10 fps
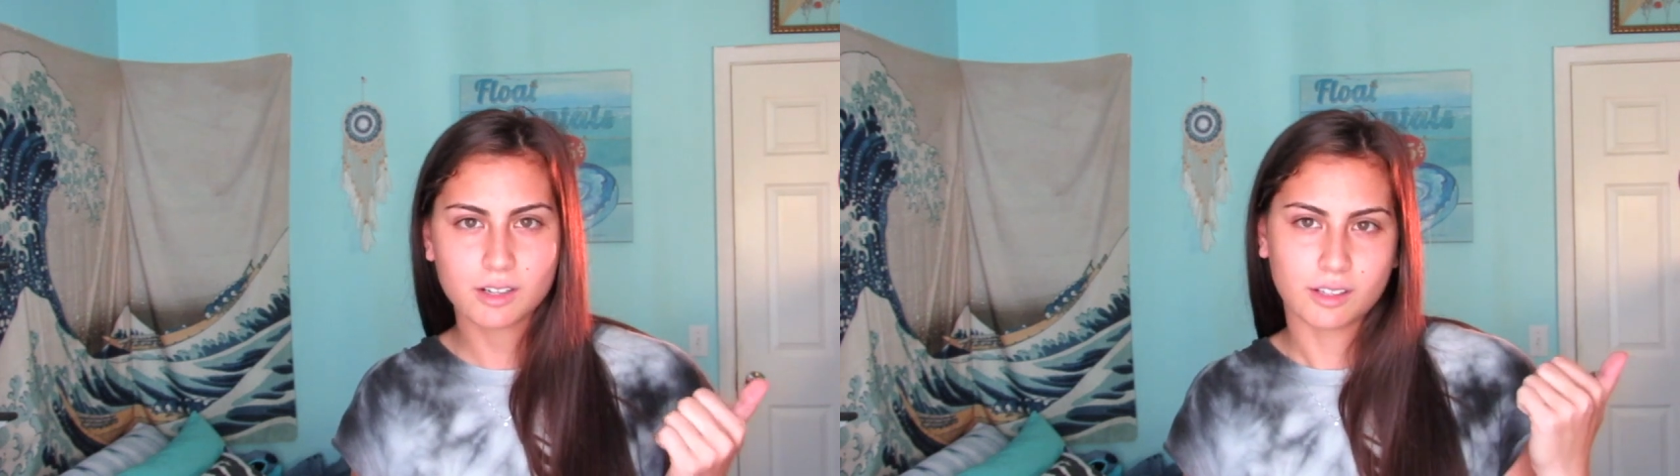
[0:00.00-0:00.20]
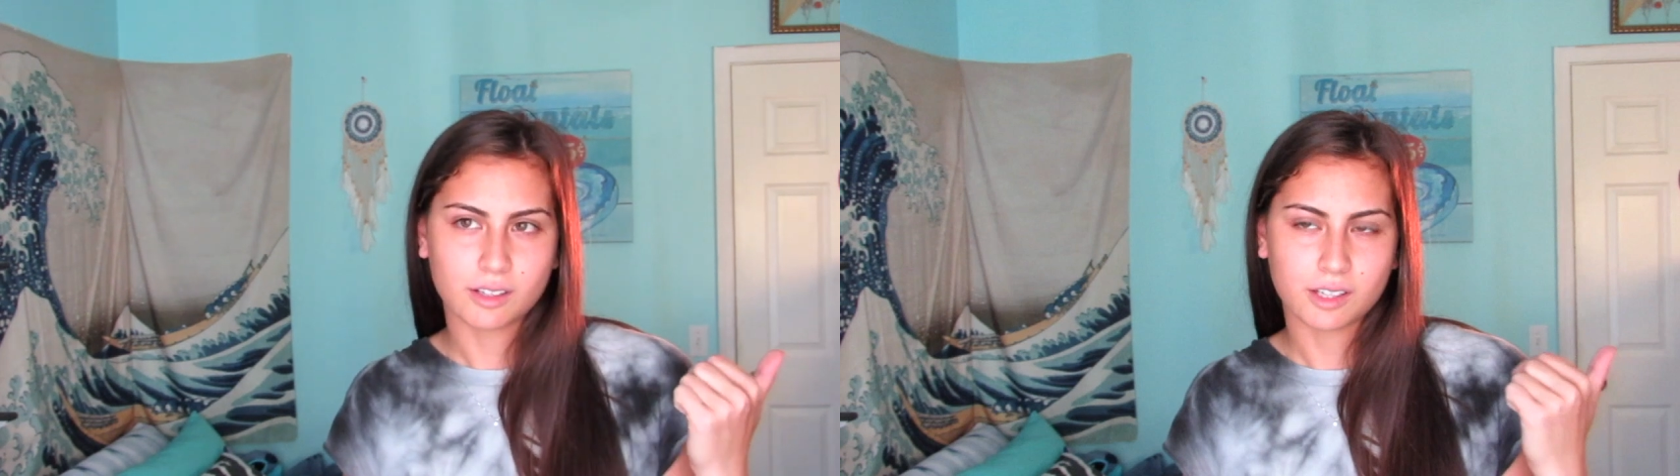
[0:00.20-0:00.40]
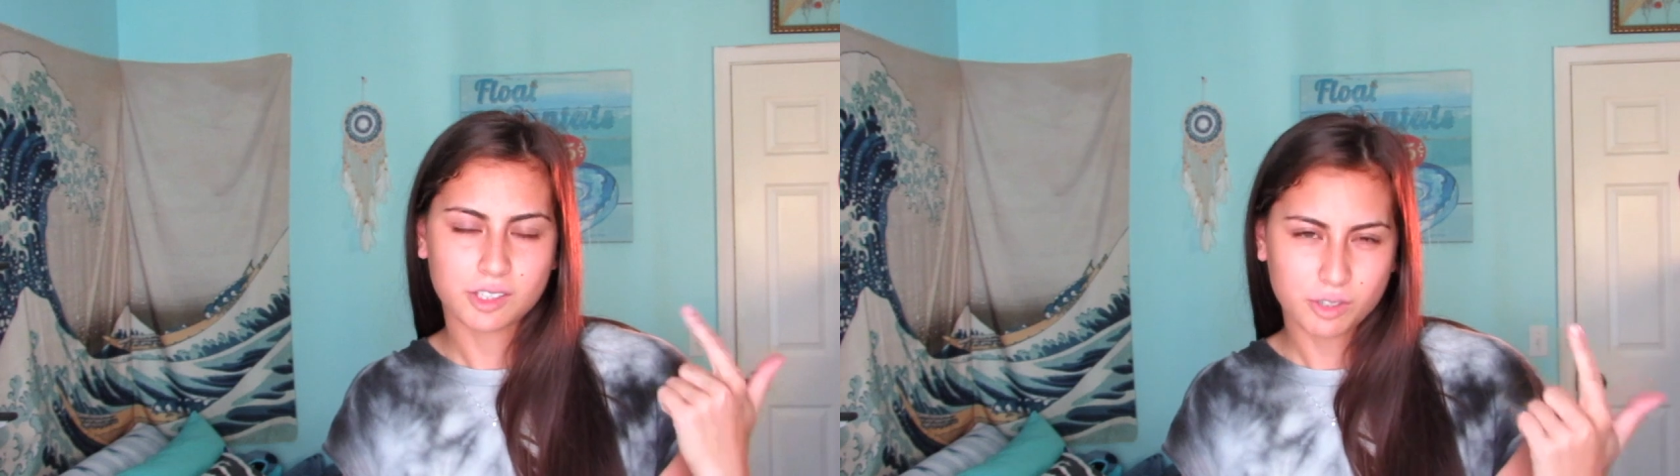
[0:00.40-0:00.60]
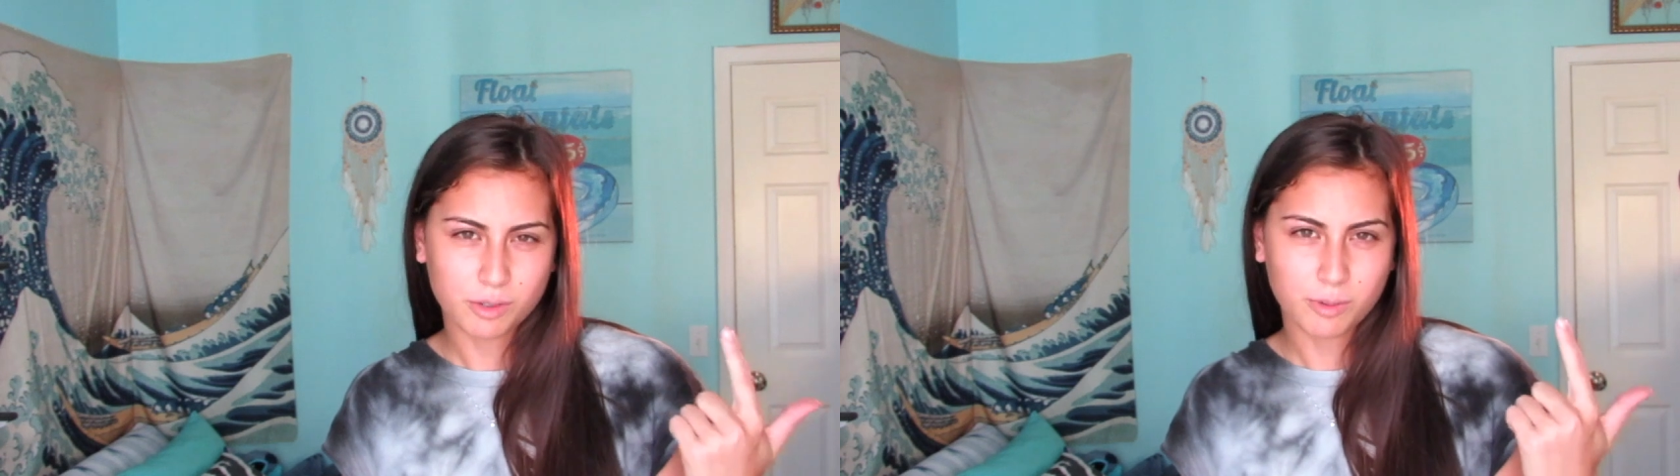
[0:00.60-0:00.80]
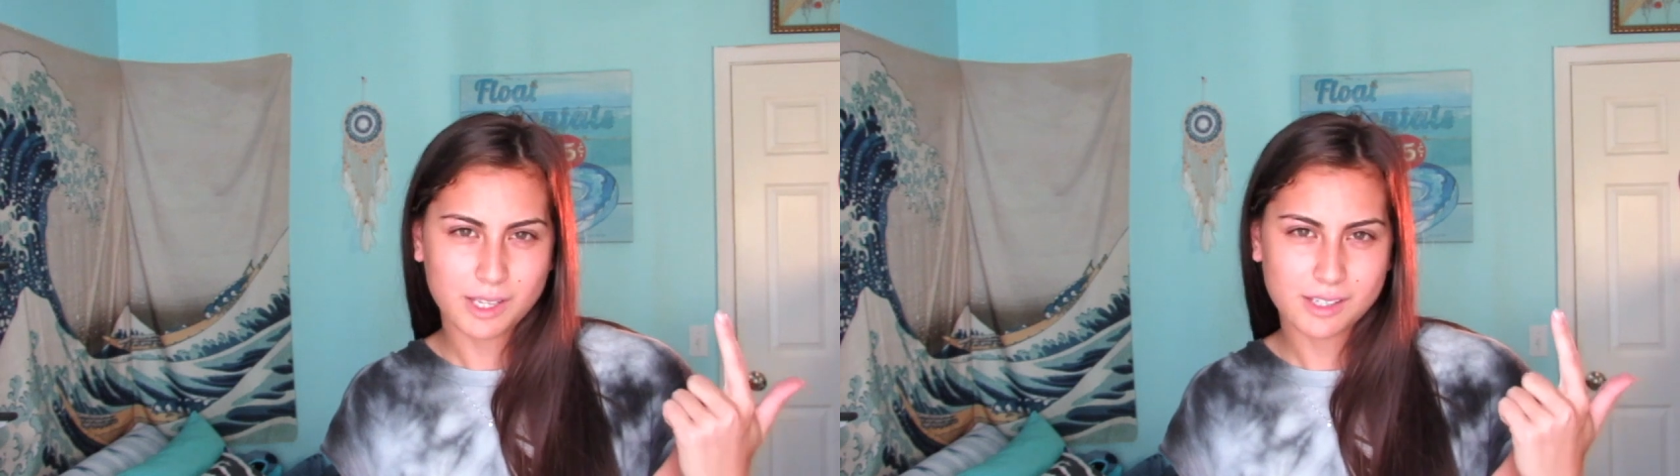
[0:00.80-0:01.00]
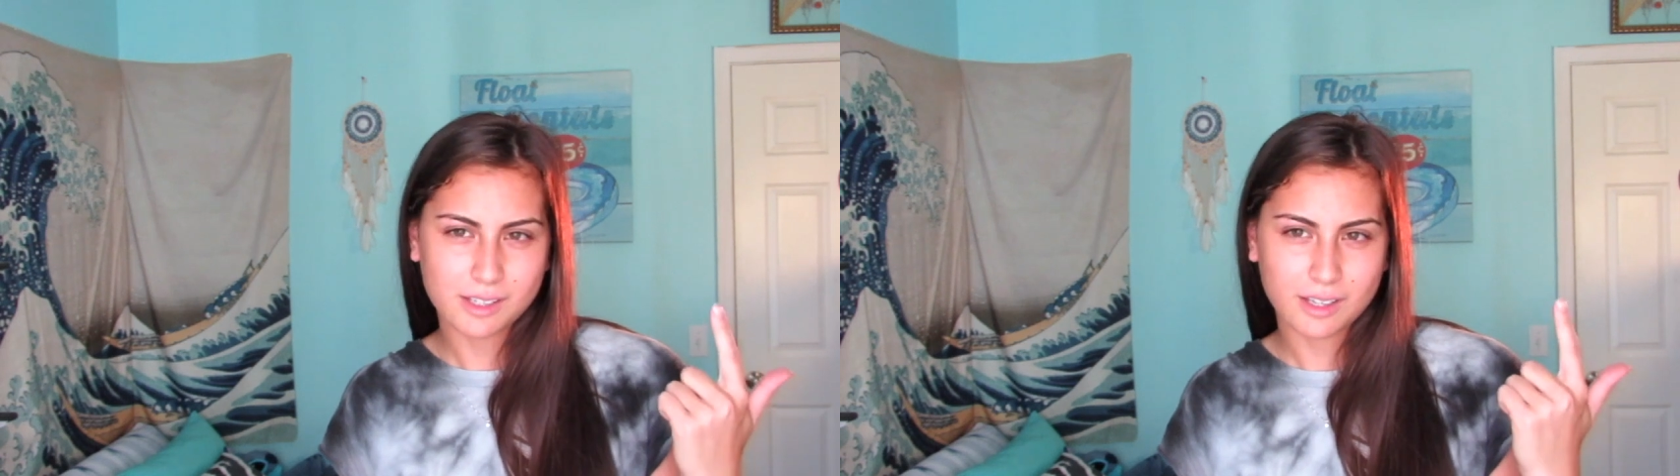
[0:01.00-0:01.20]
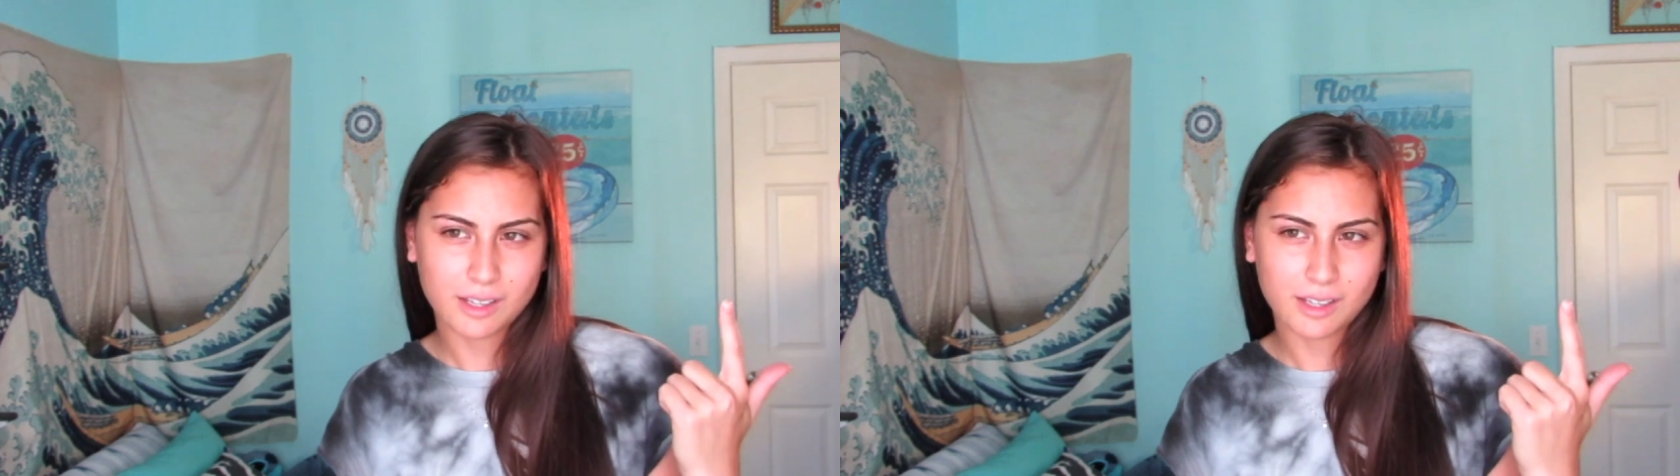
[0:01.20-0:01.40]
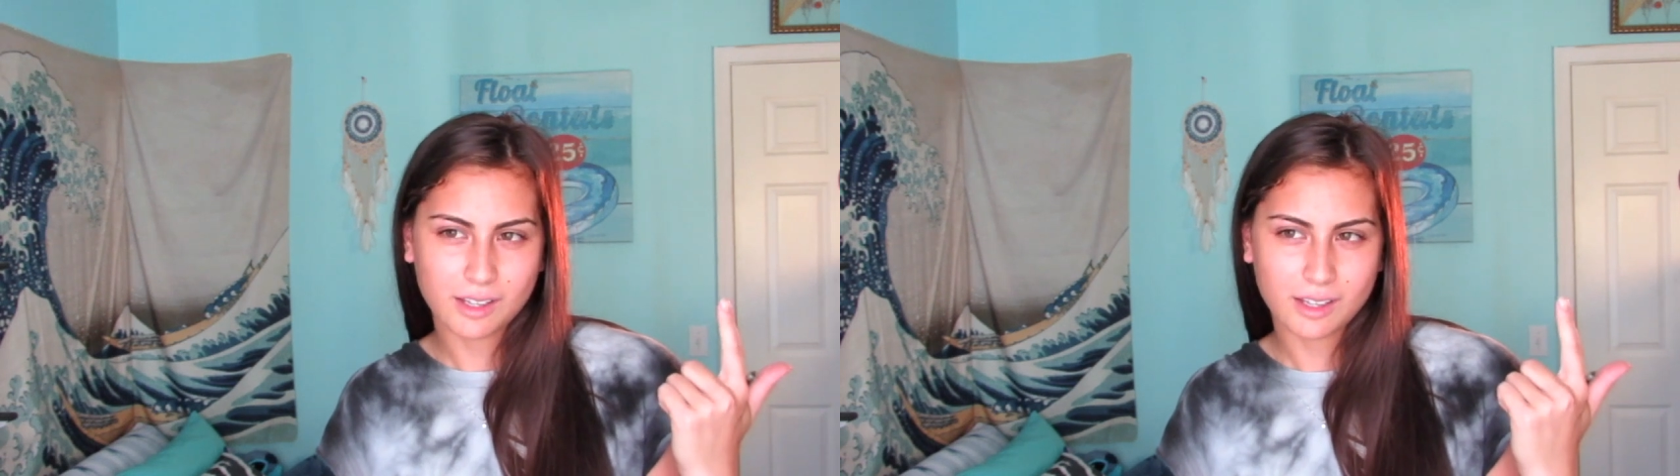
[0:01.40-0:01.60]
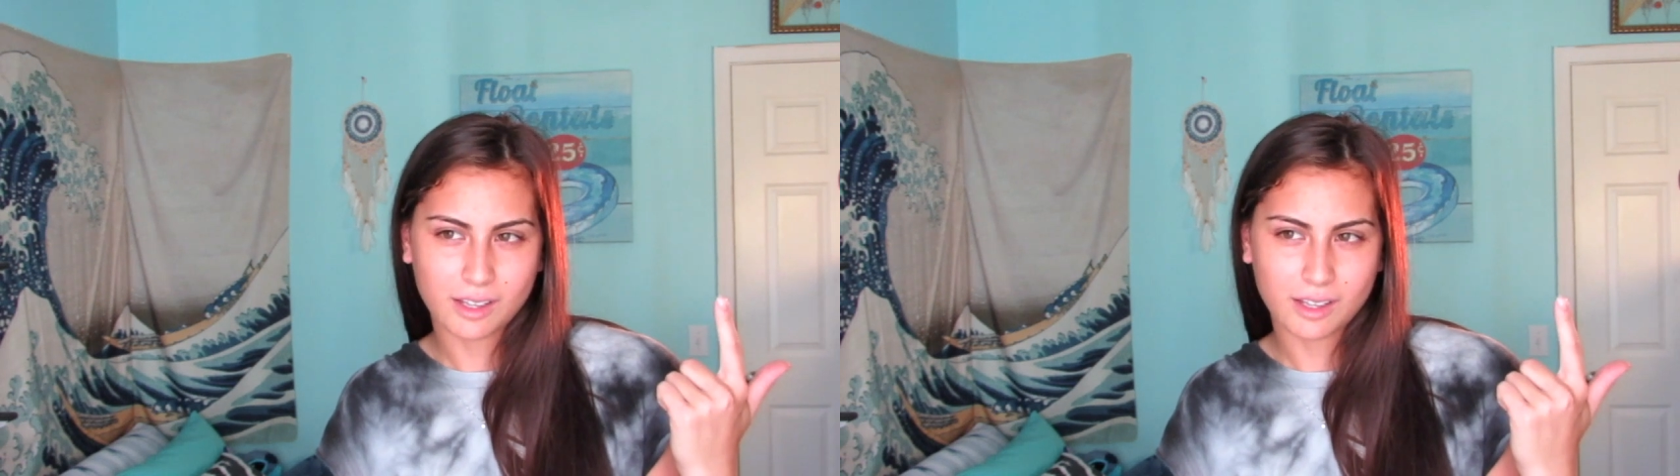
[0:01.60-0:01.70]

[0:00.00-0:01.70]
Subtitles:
the external wastegate,